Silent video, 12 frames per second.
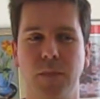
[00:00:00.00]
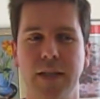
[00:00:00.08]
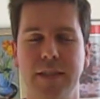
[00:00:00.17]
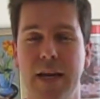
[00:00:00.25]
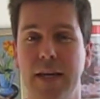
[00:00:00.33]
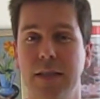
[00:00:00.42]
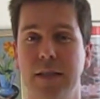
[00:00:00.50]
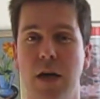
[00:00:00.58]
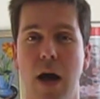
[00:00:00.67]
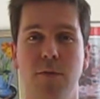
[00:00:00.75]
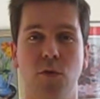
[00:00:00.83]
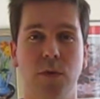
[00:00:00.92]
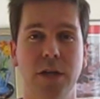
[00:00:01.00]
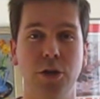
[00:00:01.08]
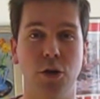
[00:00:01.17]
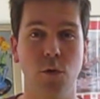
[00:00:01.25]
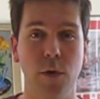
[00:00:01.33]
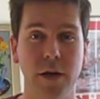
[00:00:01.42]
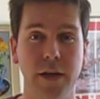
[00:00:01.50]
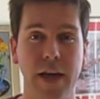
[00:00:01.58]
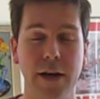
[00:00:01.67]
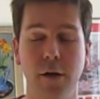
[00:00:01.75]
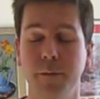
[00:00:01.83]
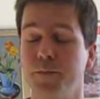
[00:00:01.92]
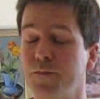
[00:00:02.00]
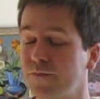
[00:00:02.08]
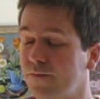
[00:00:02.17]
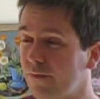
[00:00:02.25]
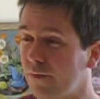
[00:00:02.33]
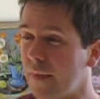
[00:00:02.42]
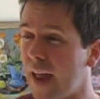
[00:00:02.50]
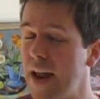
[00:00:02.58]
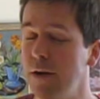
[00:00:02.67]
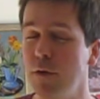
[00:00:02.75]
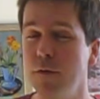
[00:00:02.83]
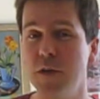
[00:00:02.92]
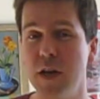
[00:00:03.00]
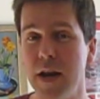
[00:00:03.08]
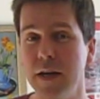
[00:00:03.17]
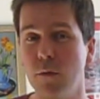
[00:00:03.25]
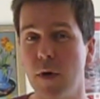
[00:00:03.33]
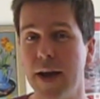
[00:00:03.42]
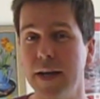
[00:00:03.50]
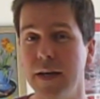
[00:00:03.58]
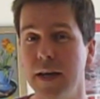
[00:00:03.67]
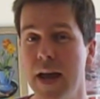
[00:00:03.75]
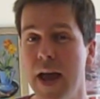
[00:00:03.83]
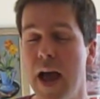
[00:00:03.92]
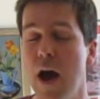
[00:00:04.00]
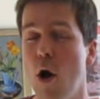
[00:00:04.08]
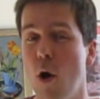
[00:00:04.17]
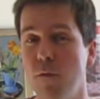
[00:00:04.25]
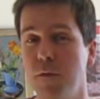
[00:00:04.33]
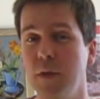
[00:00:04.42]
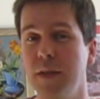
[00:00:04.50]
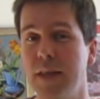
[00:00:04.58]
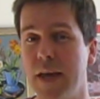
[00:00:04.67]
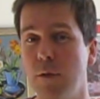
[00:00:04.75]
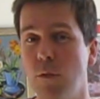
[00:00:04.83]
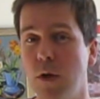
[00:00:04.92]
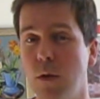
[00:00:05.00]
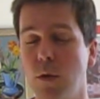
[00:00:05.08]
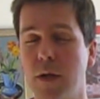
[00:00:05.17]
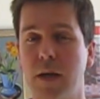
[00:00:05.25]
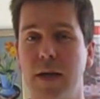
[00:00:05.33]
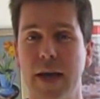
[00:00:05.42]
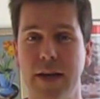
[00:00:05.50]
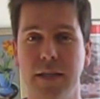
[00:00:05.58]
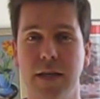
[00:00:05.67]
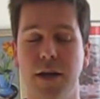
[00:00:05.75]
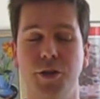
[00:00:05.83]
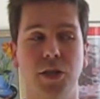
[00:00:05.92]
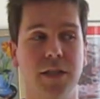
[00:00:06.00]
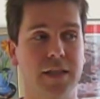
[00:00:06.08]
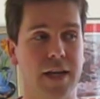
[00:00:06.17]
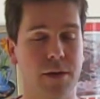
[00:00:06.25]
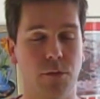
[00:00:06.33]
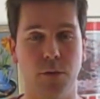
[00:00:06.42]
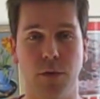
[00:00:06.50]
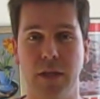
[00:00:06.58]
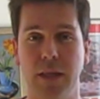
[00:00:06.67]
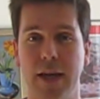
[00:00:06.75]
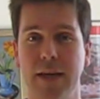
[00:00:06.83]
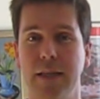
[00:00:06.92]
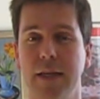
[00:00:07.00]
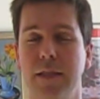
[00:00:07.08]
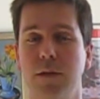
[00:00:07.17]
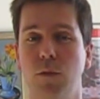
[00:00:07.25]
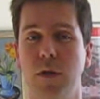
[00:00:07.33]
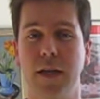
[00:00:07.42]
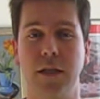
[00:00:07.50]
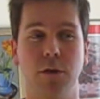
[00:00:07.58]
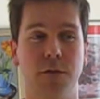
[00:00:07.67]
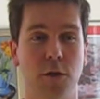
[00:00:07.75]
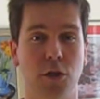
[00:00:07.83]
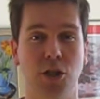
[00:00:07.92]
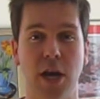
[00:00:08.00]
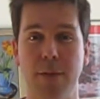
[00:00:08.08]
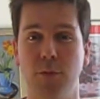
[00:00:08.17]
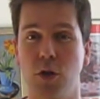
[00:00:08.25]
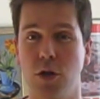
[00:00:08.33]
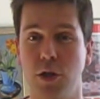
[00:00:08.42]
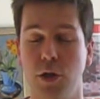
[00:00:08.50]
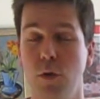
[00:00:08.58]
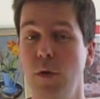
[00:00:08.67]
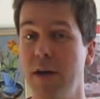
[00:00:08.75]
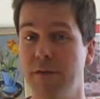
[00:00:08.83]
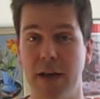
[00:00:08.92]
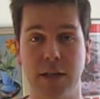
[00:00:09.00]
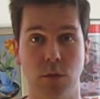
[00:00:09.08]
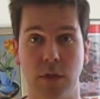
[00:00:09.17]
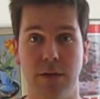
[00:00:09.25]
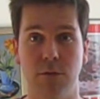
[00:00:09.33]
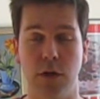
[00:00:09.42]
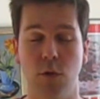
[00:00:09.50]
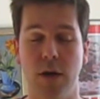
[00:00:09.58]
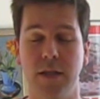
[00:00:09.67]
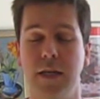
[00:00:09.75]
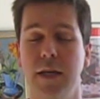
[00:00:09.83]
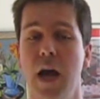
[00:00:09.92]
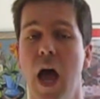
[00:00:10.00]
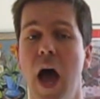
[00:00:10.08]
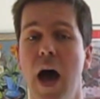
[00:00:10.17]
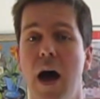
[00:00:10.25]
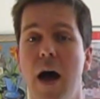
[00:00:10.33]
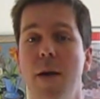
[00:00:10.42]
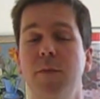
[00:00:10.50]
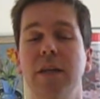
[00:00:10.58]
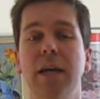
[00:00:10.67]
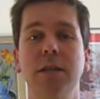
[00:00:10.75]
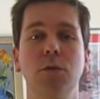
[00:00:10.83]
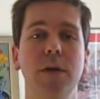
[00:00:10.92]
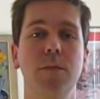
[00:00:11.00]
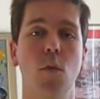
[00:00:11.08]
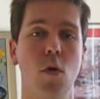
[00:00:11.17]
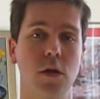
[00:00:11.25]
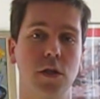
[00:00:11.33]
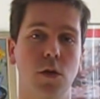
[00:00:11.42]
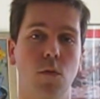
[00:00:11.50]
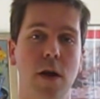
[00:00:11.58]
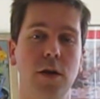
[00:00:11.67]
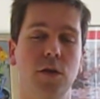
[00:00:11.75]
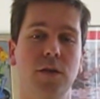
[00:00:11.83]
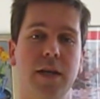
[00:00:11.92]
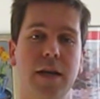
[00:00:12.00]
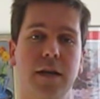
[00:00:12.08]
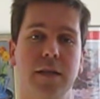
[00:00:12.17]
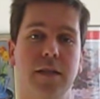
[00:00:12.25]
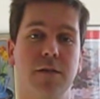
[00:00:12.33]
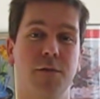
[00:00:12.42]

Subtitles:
taking the time to read your query letter, and if you've done it right, hopefully they will get in touch and say, we really like this, we liked your first chapter or 2, if that's what they've requested, and we'd like to read more, so why don't you send us the